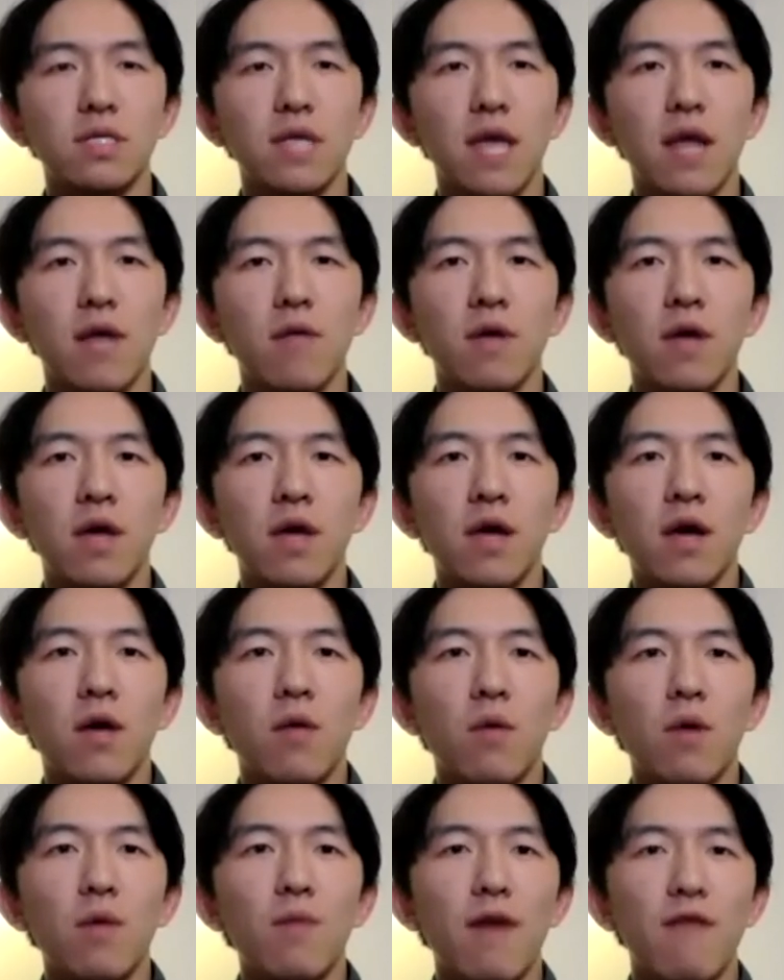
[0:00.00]
And
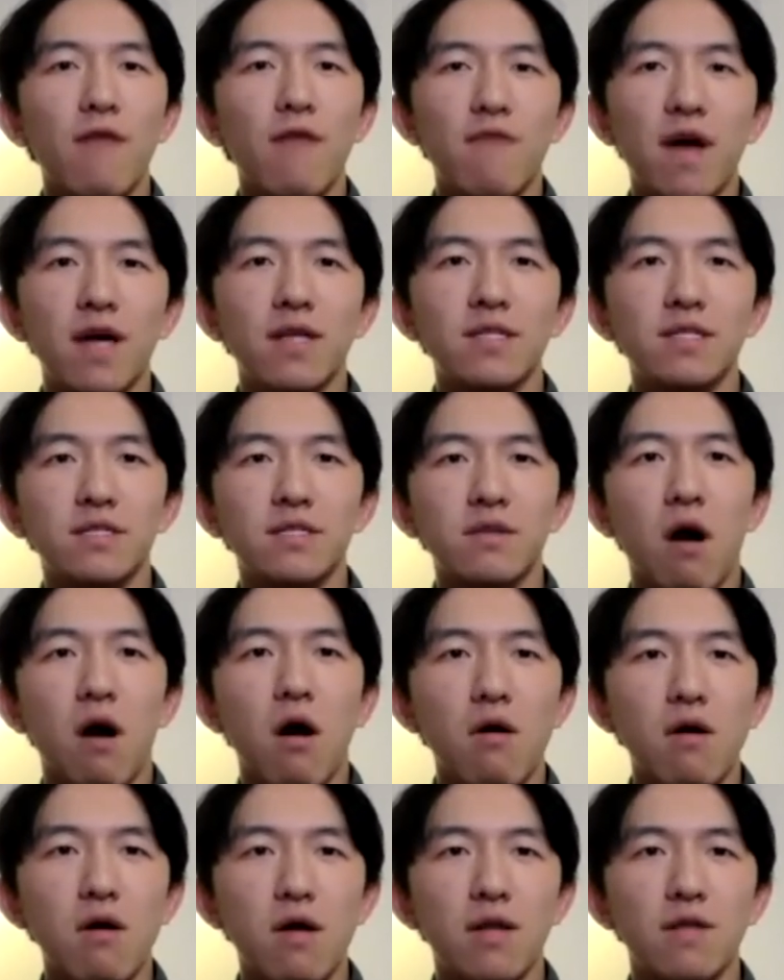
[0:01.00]
one of my friends,
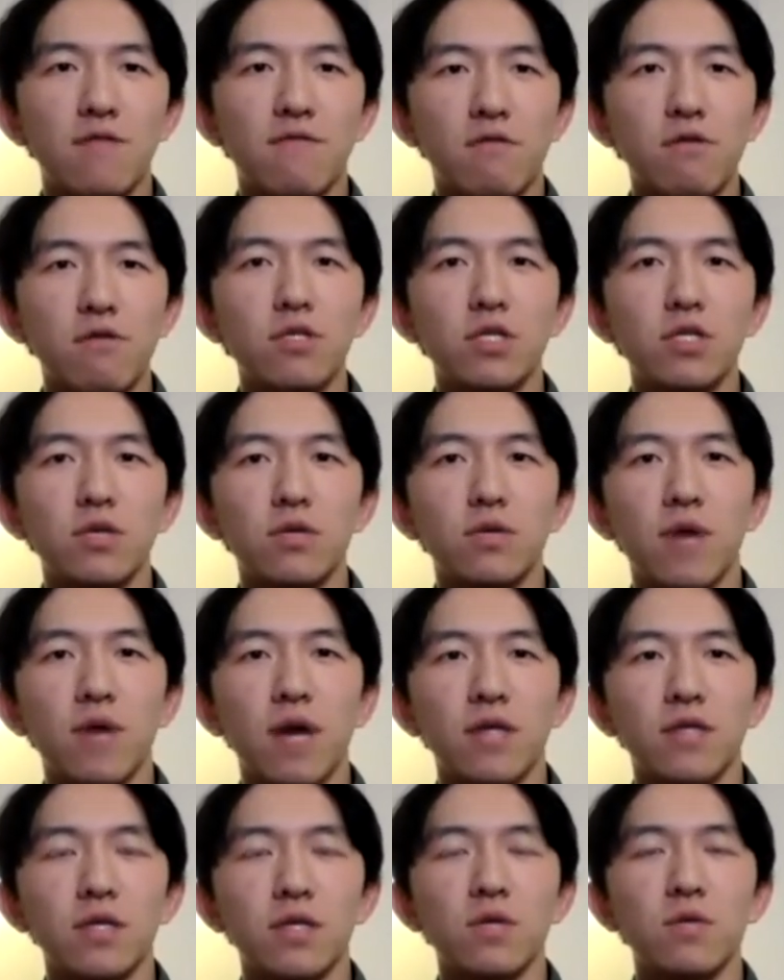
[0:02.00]
Karin Virtue,
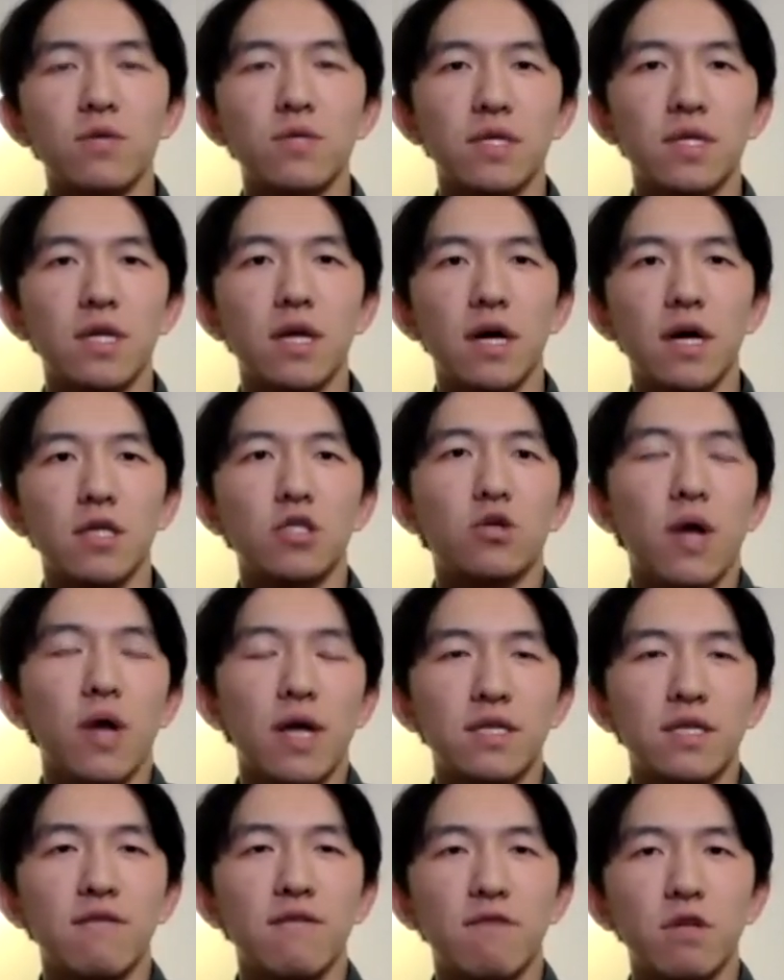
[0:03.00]
actually, who's a
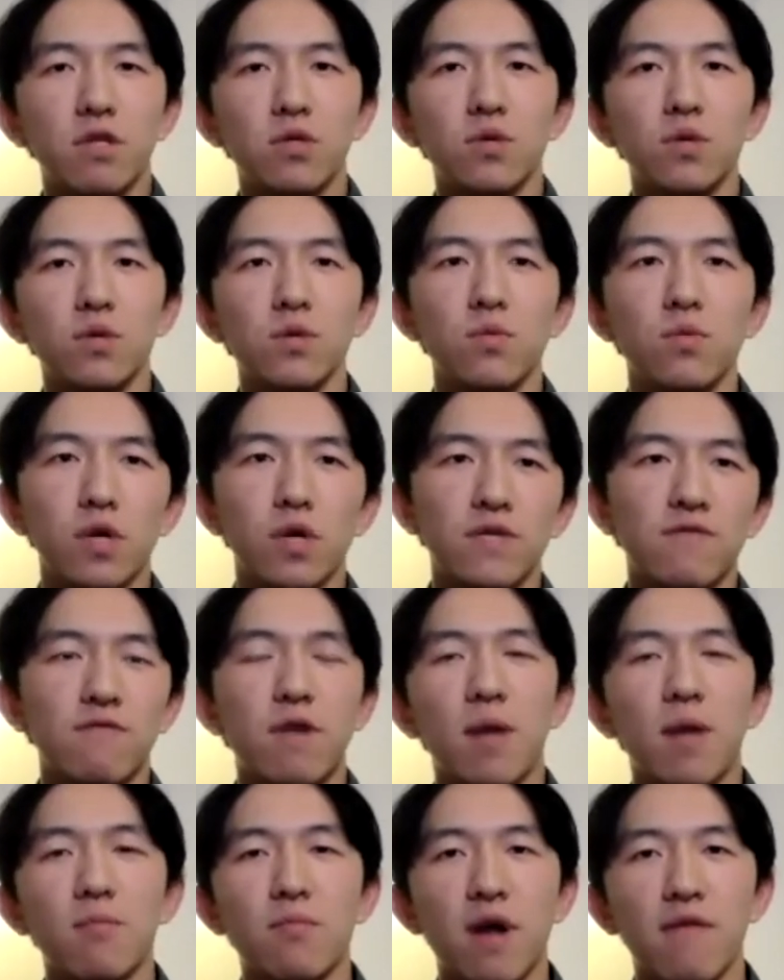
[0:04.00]
trans individual who works for
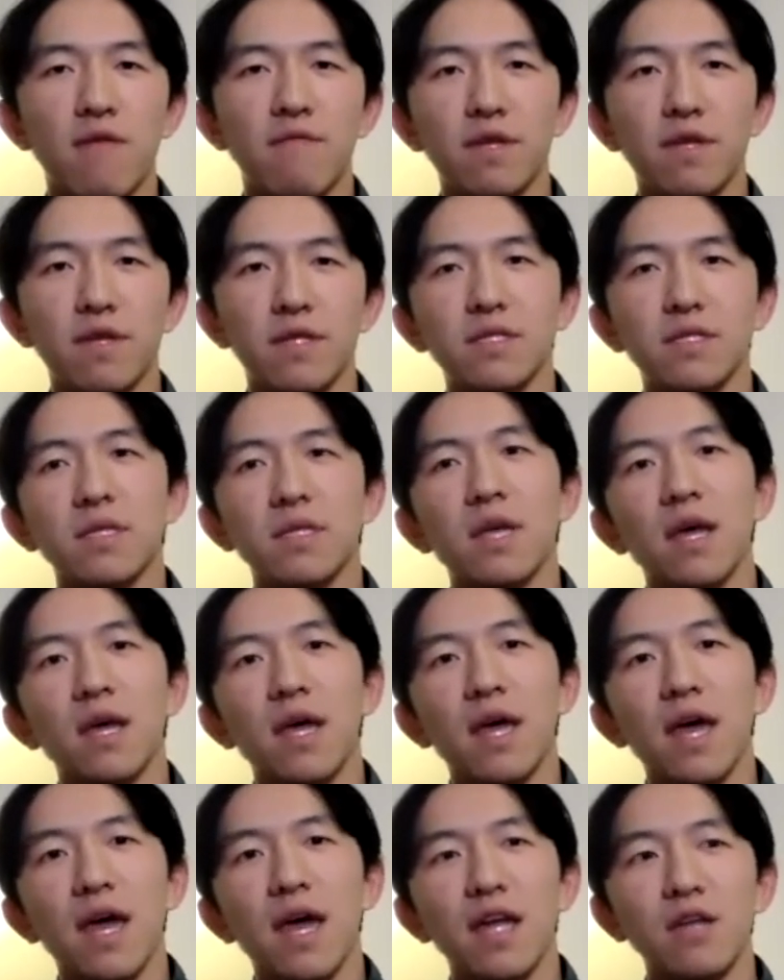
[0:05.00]
nonprofits
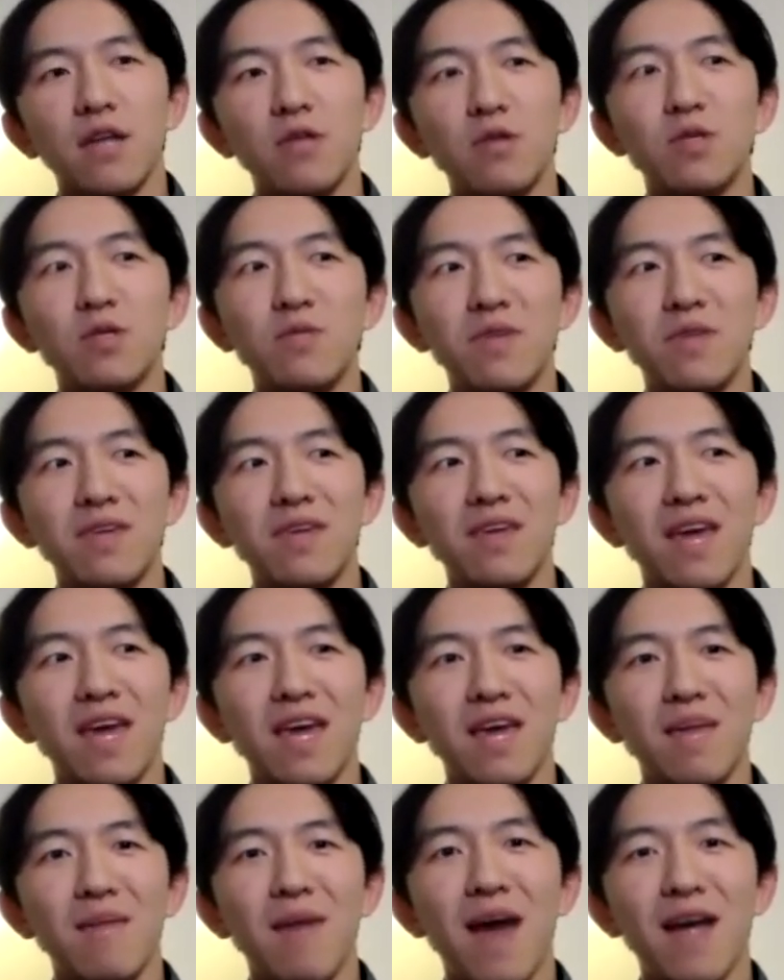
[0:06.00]
and used to be
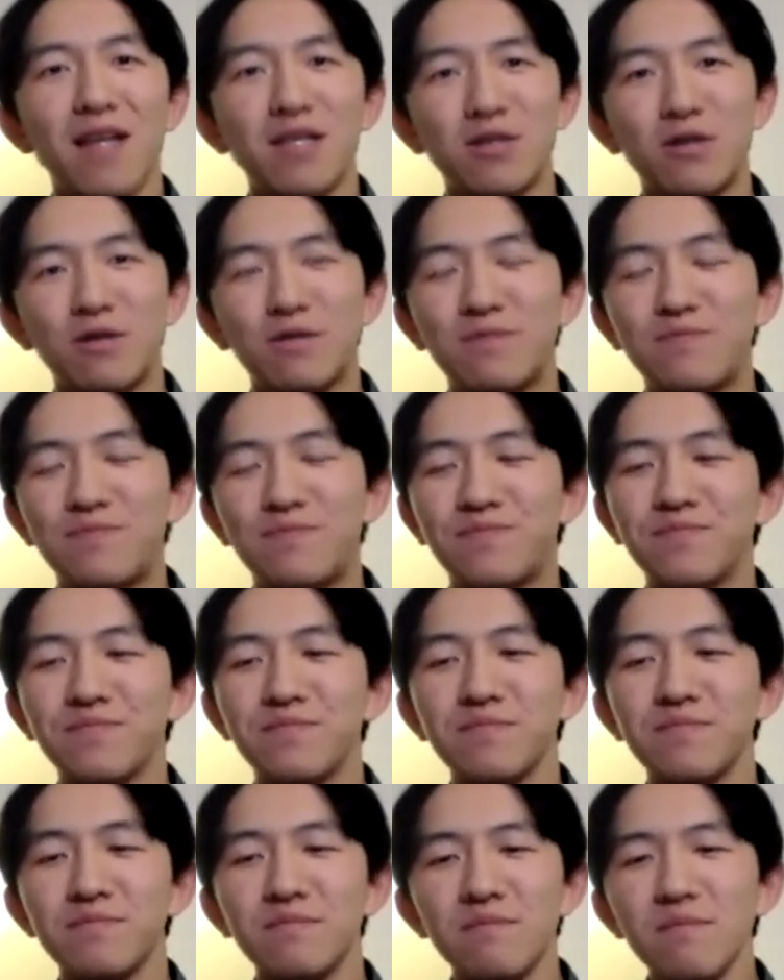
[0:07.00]
a pastor,
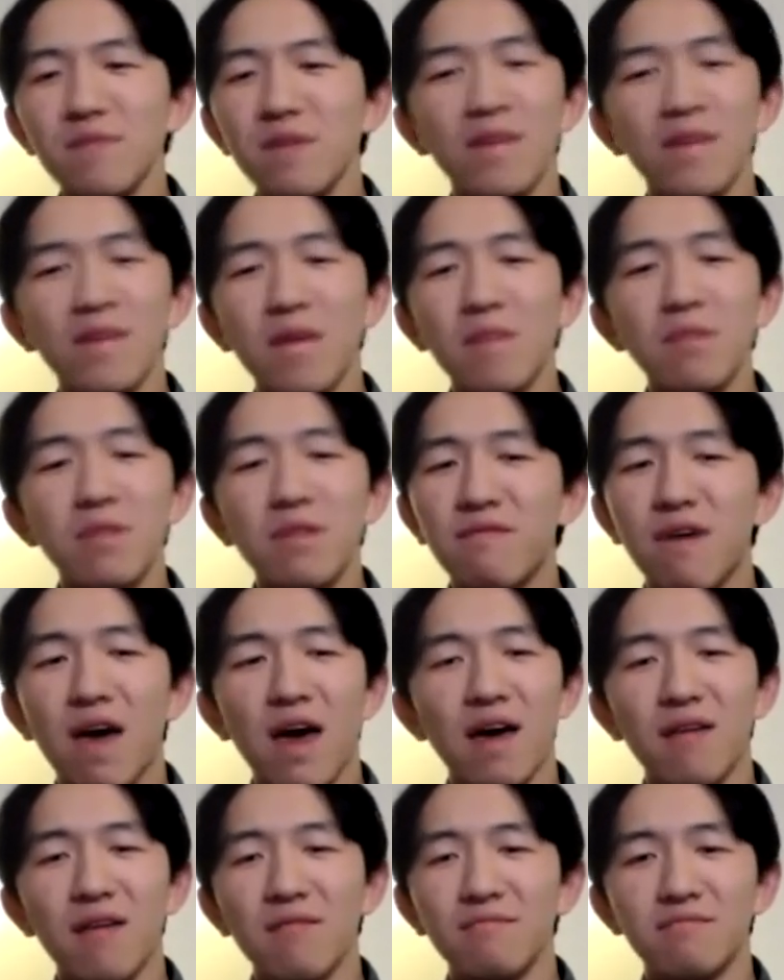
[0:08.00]
they believe
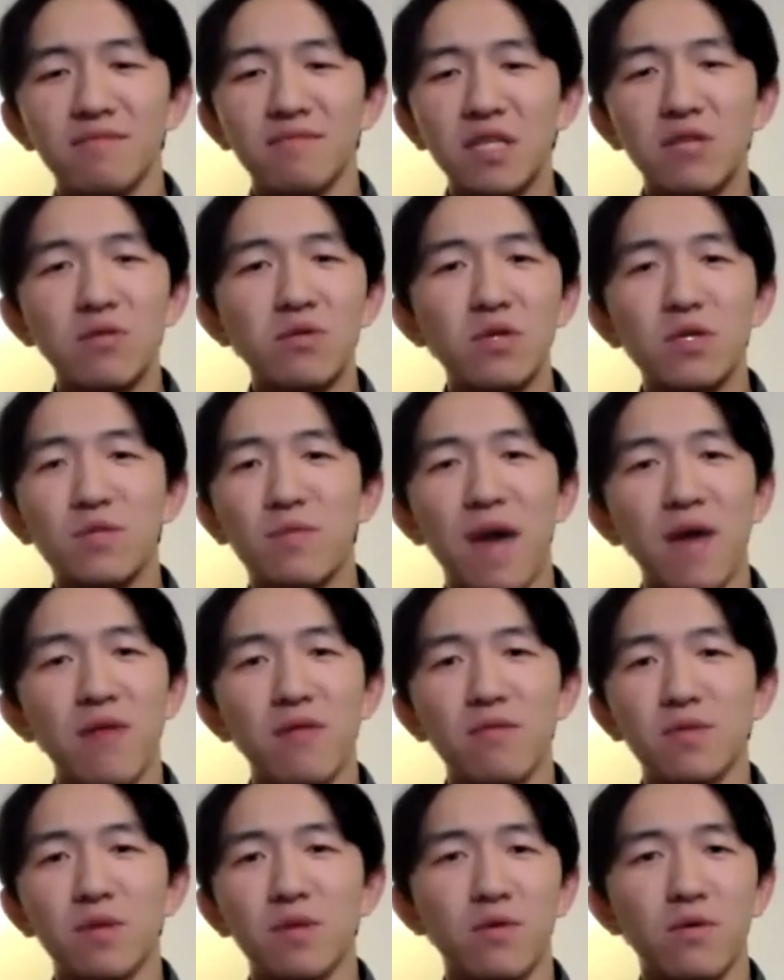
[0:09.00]
that single-use
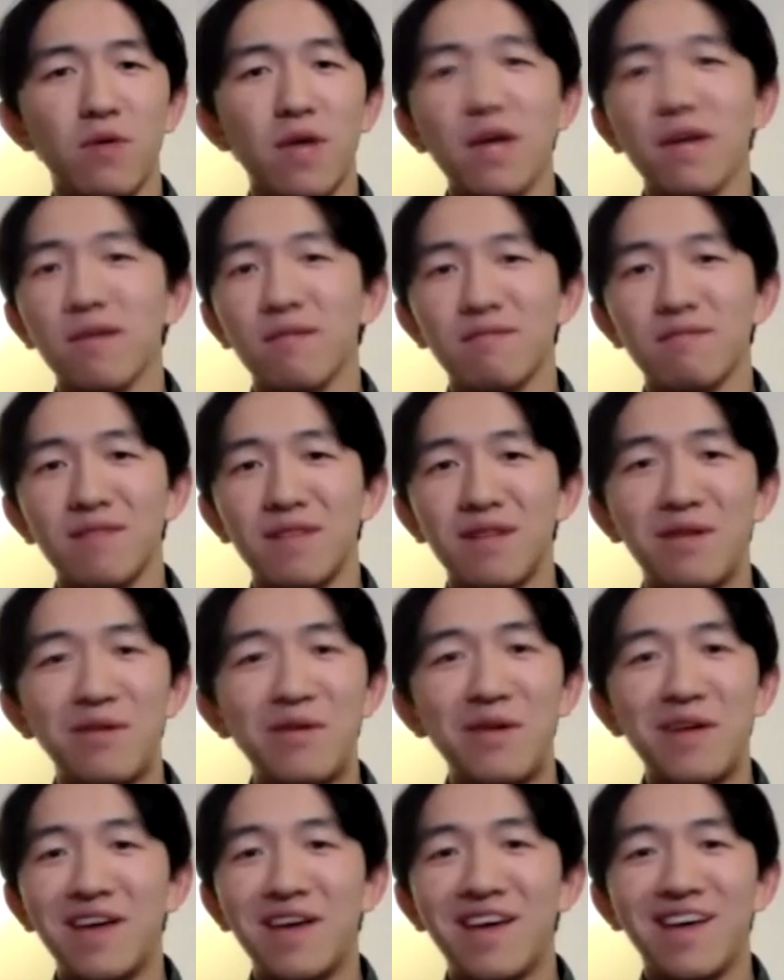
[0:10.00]
bathrooms are great.
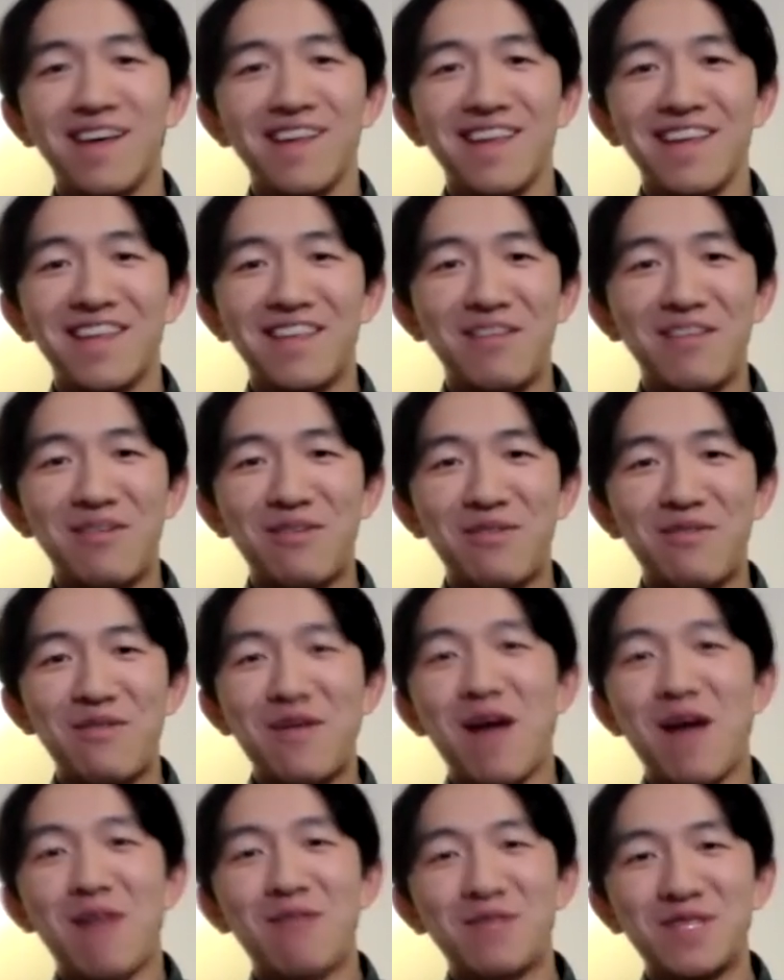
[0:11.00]
Like they're great
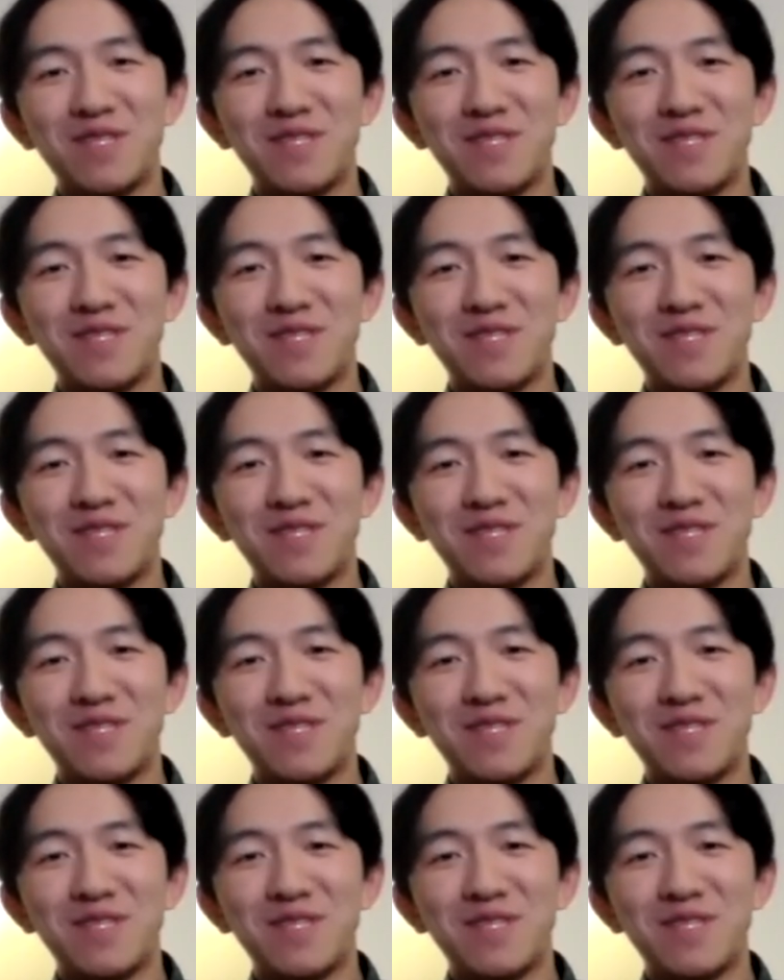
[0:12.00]
options.